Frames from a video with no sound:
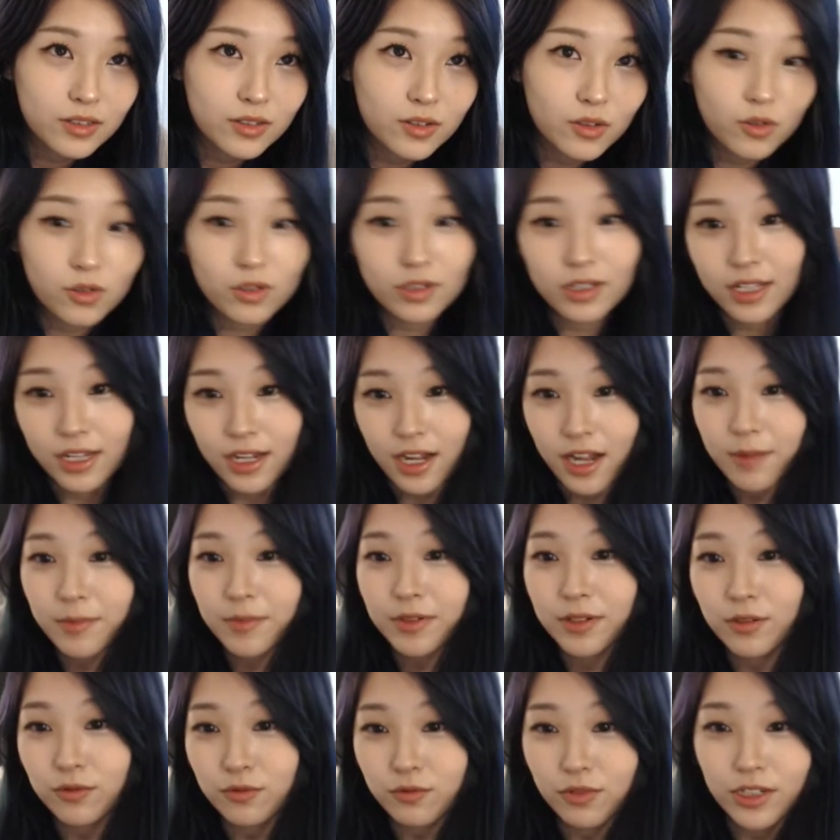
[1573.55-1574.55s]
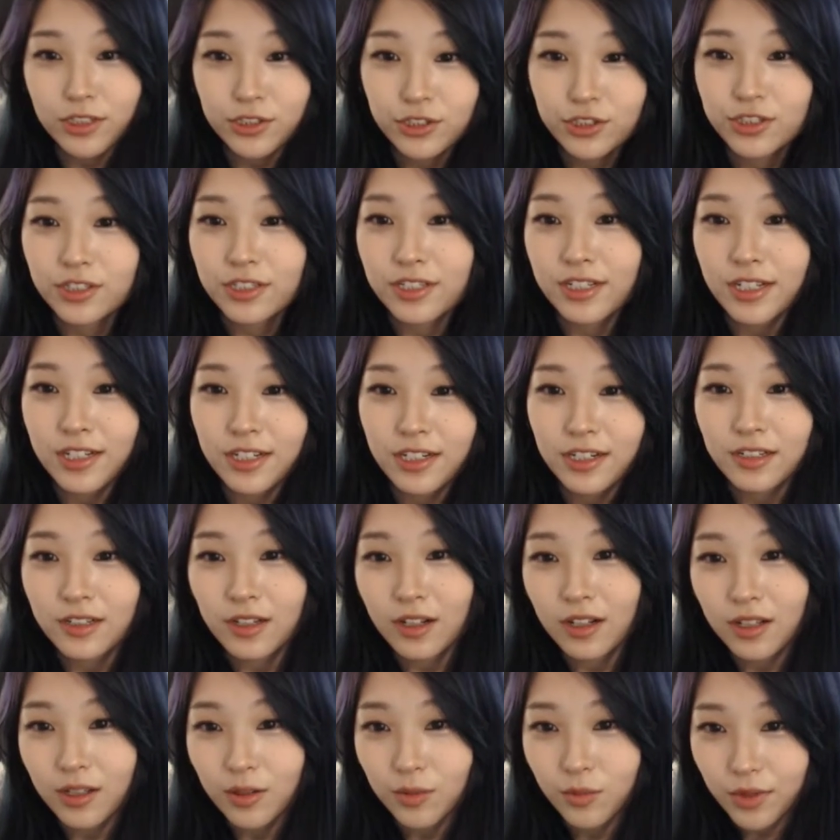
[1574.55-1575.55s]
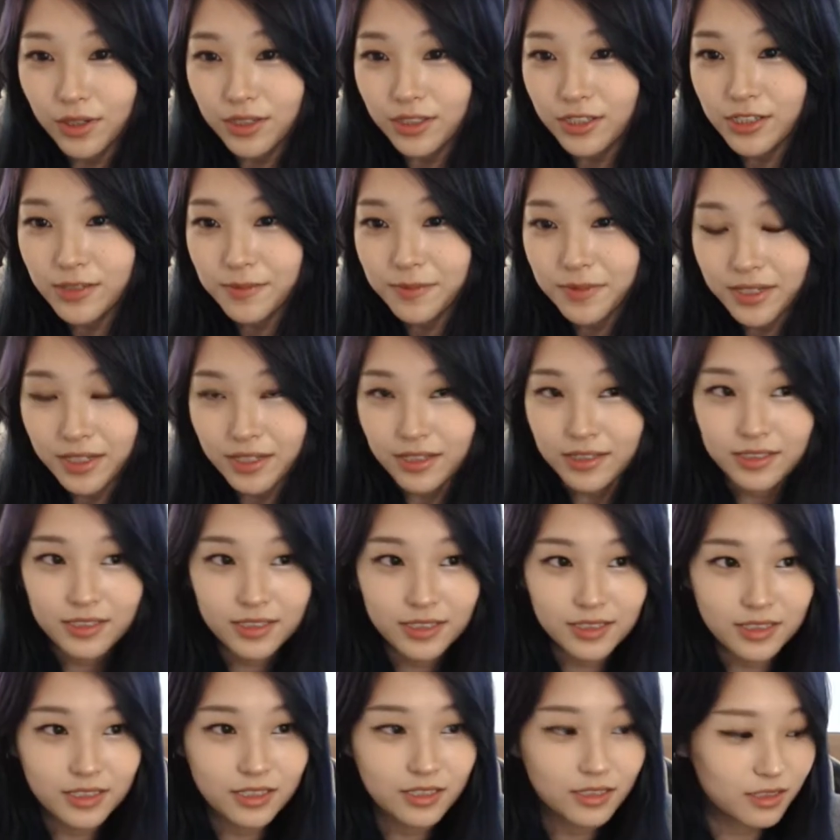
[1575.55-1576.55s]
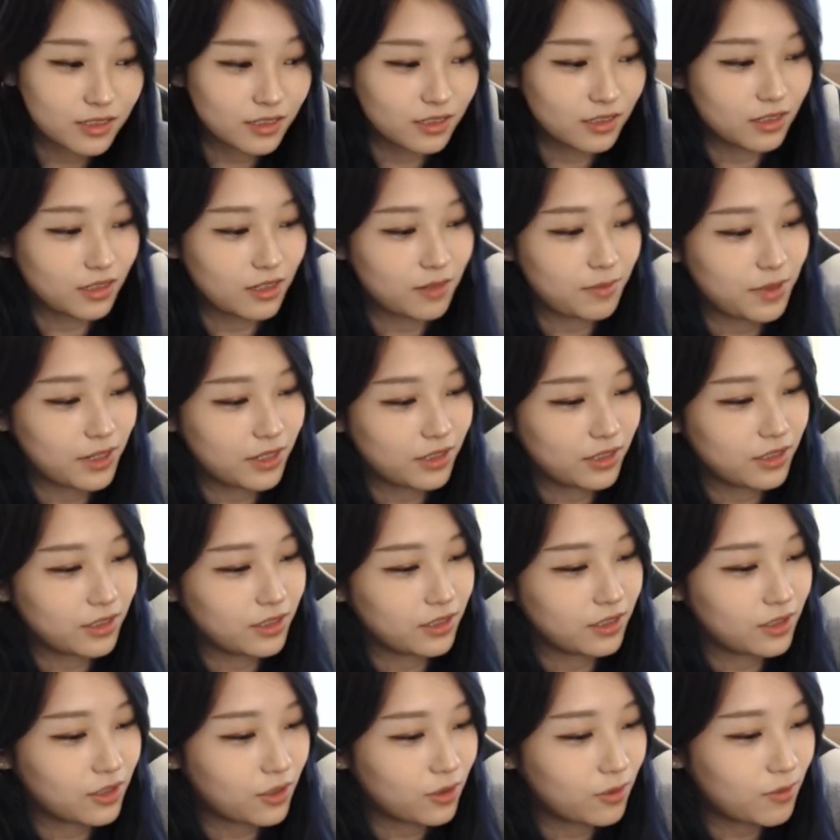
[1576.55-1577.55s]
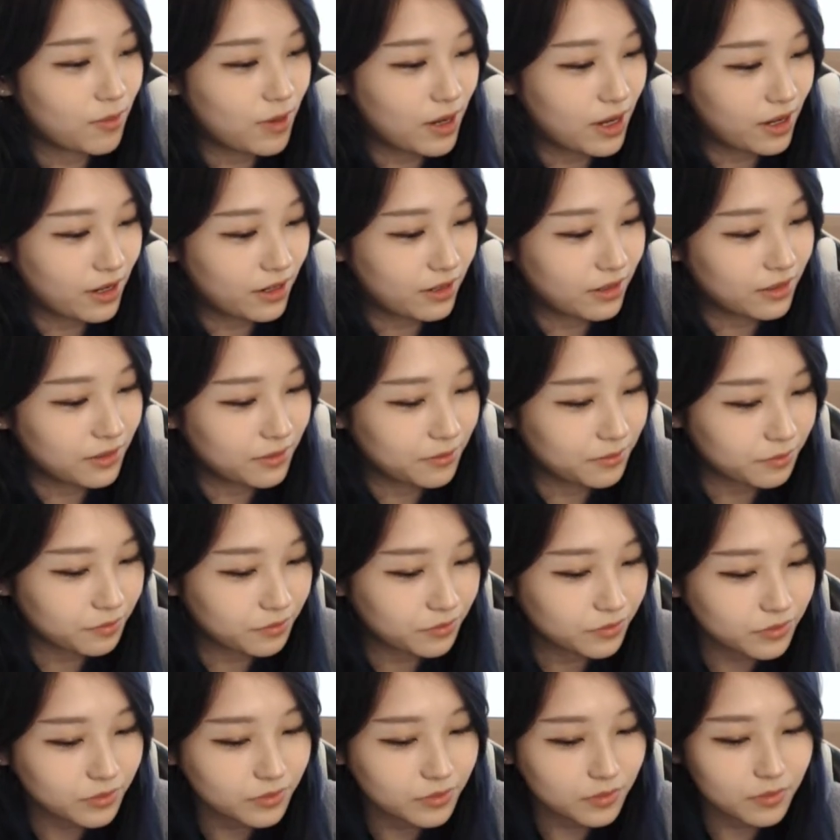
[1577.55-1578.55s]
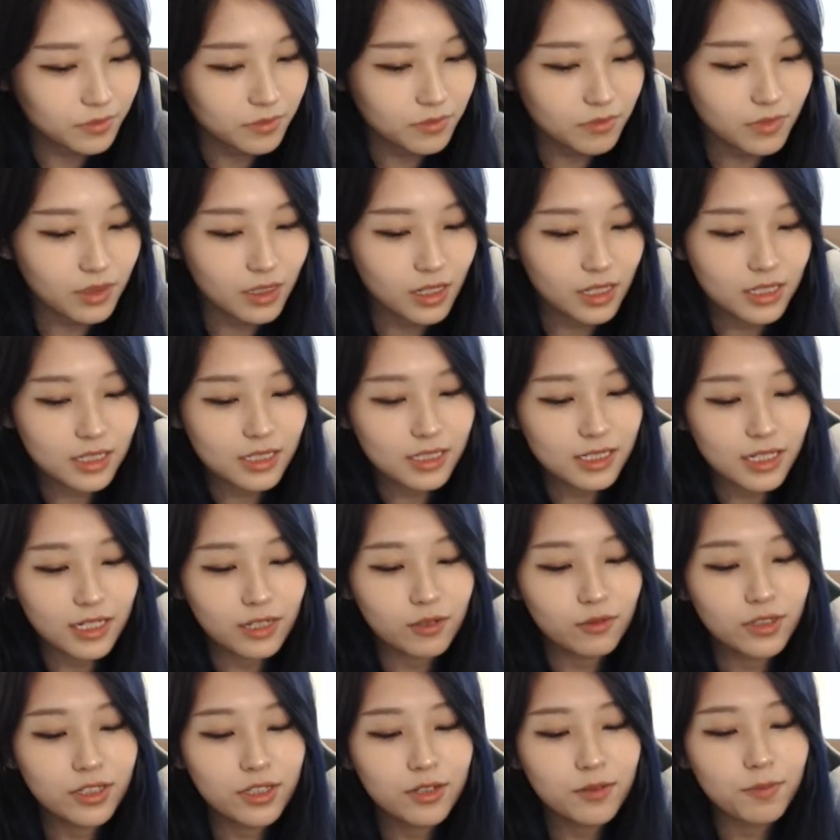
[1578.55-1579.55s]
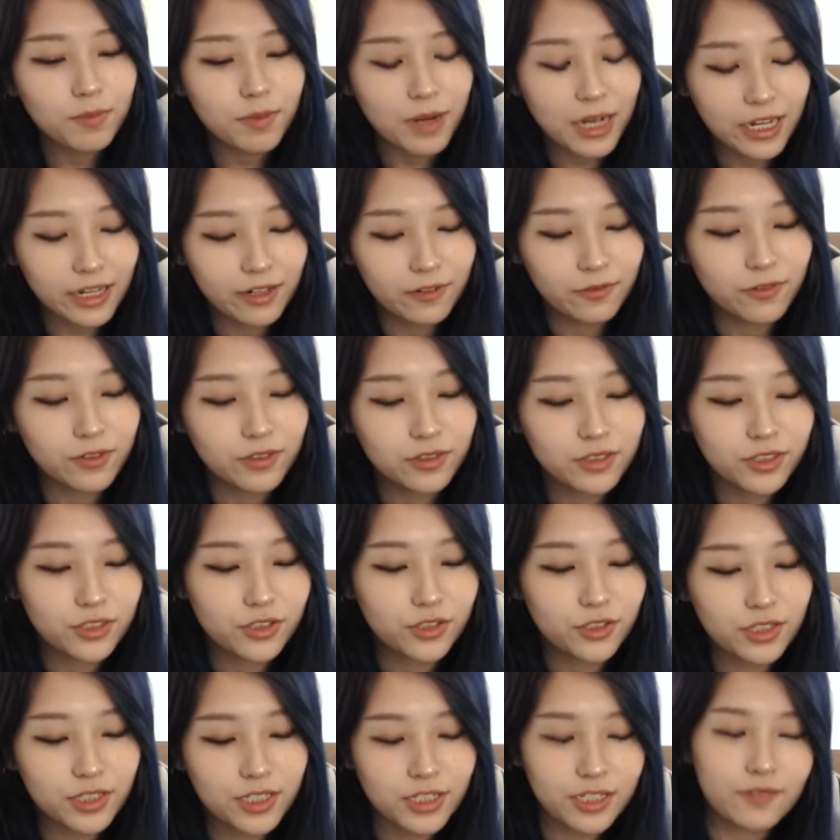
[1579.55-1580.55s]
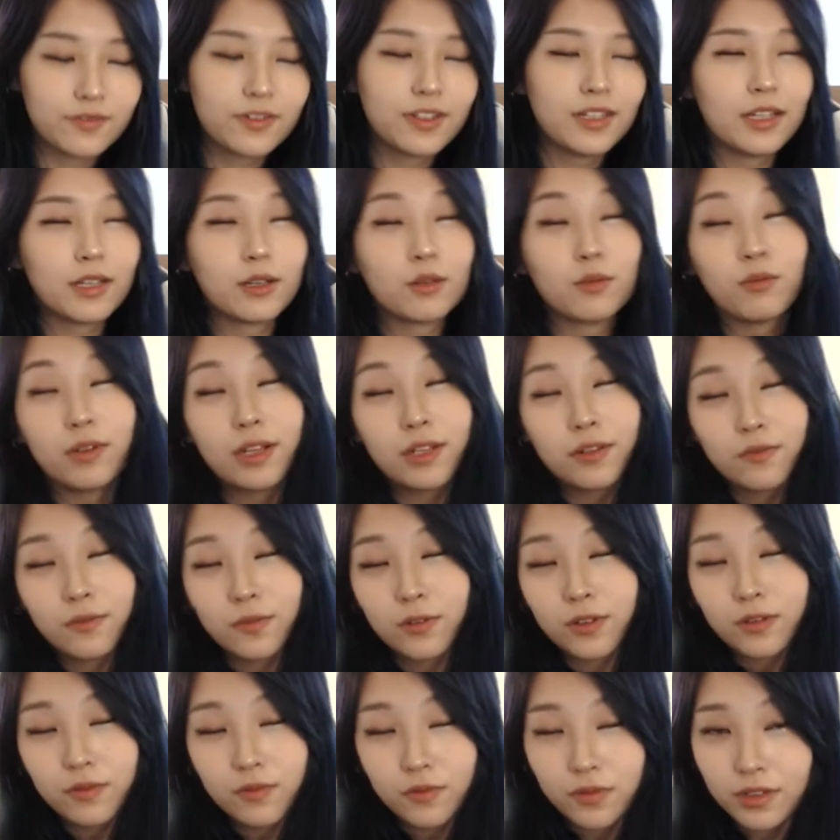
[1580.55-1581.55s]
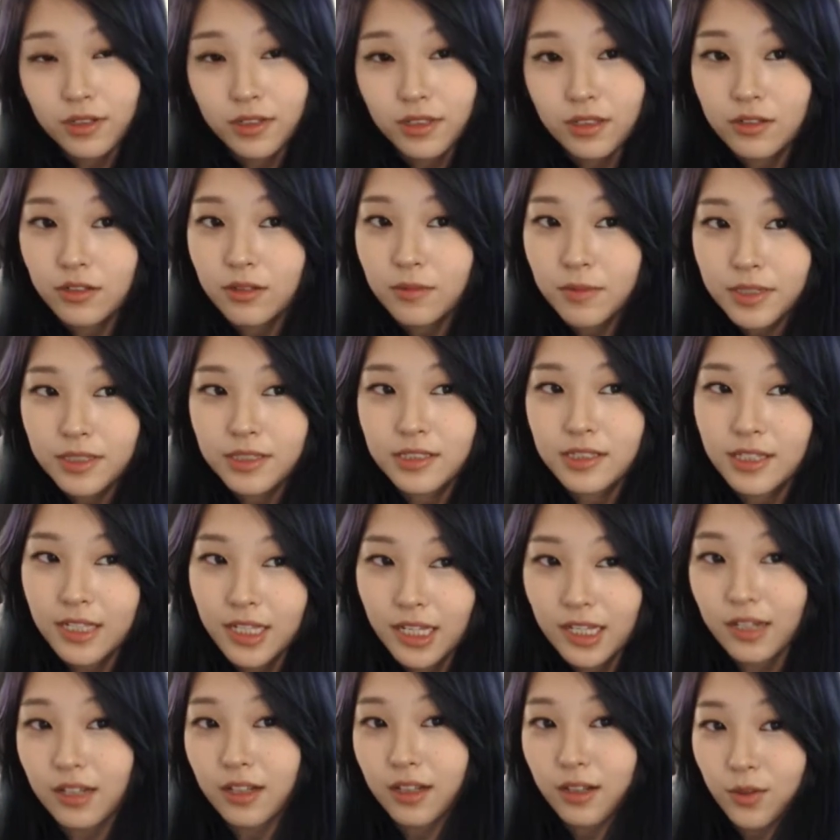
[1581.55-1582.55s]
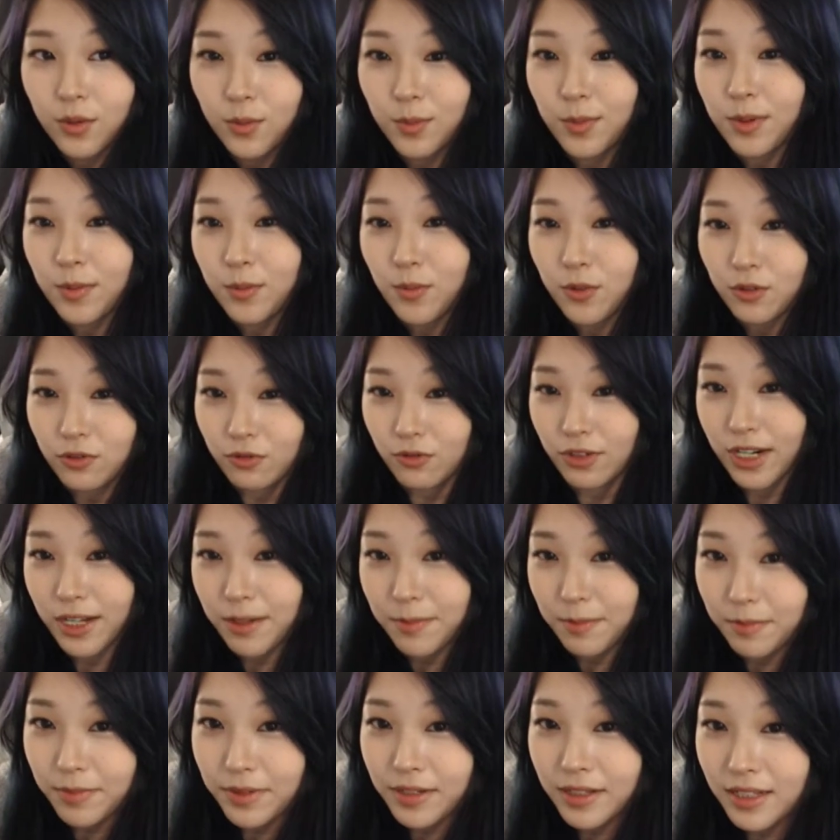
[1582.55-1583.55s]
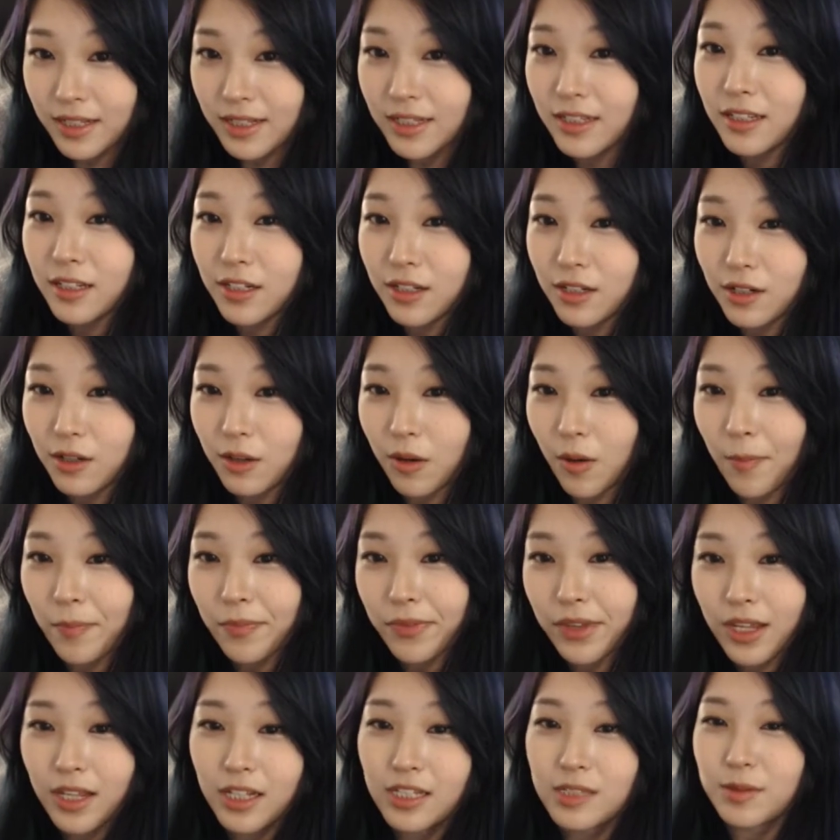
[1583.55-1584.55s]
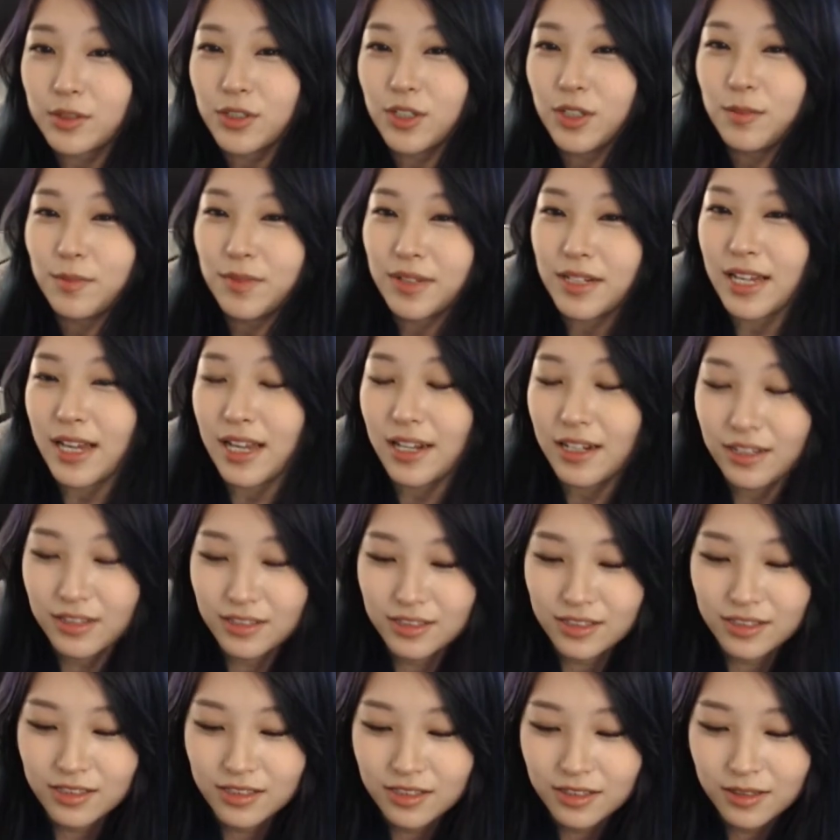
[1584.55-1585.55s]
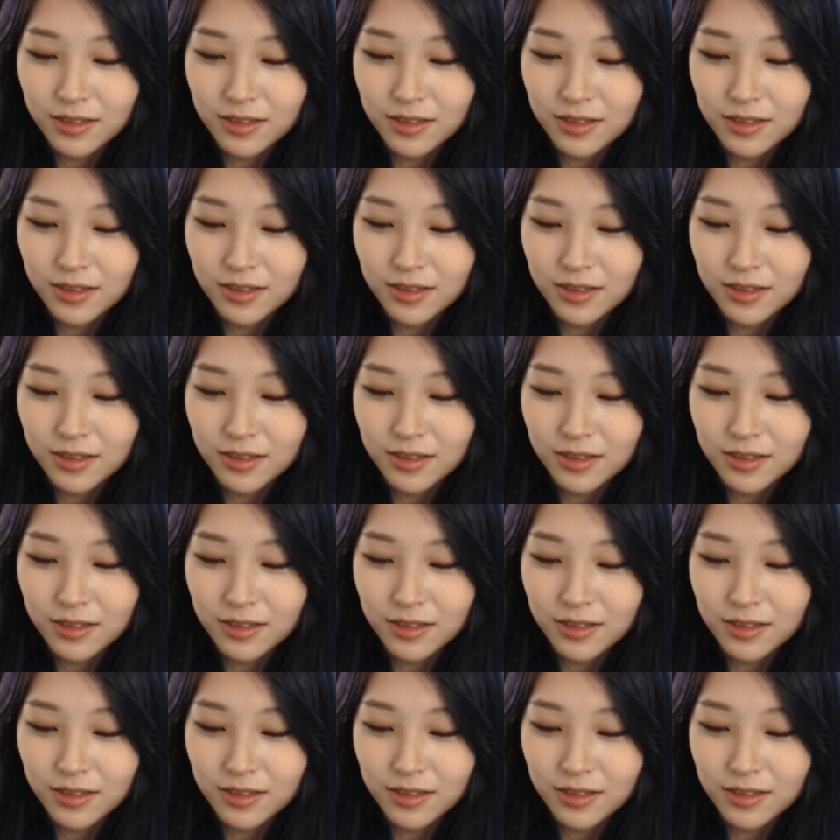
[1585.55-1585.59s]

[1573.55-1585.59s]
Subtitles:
Or like I'm in a rush to eat it all at once because it's about to go bad. Because like when you buy fruits, usually you have to like wait for it for a little bit to get a little bit more ripe, you know? Especially bananas.